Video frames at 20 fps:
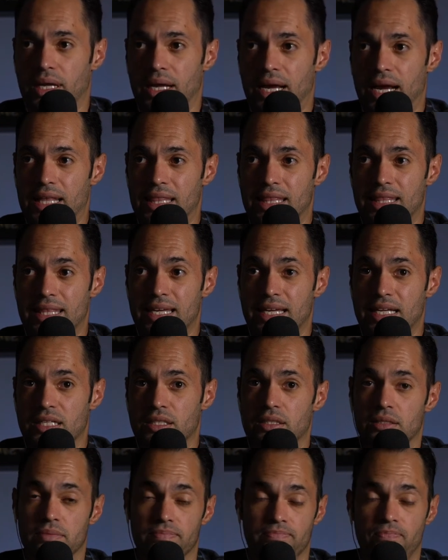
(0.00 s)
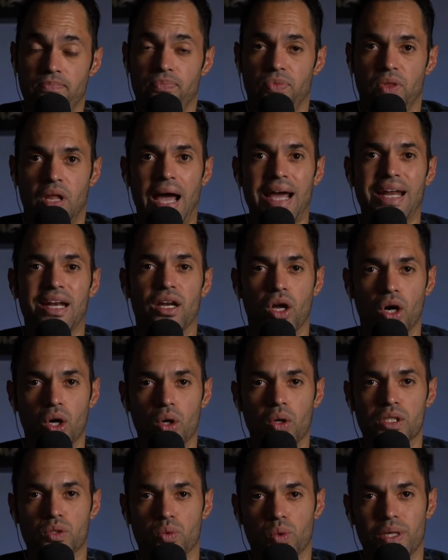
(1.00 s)
I know
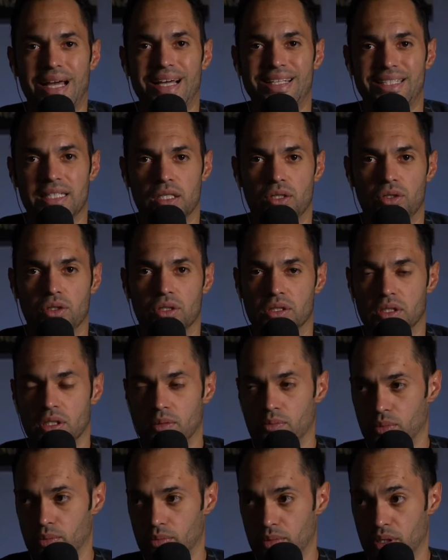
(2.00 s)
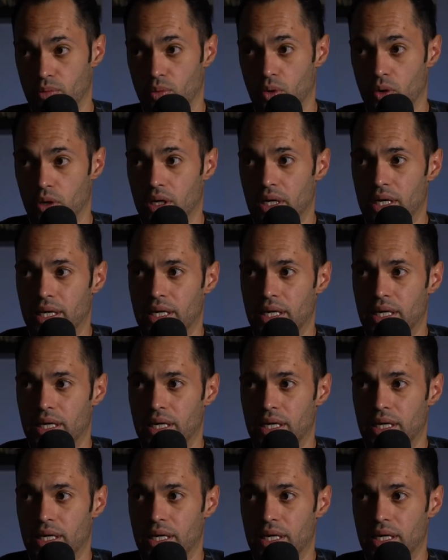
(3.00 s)
it's what has interested me more.